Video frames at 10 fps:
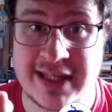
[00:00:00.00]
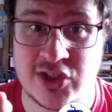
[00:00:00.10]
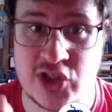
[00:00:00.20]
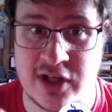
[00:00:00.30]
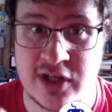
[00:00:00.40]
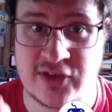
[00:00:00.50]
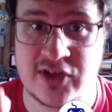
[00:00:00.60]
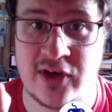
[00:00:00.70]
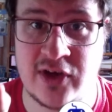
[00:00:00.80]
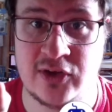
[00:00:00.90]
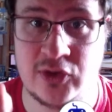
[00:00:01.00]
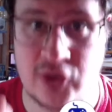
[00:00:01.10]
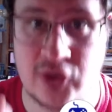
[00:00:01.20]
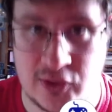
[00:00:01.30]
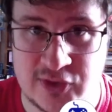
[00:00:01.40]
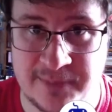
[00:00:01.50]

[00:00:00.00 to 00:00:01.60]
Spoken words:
just got,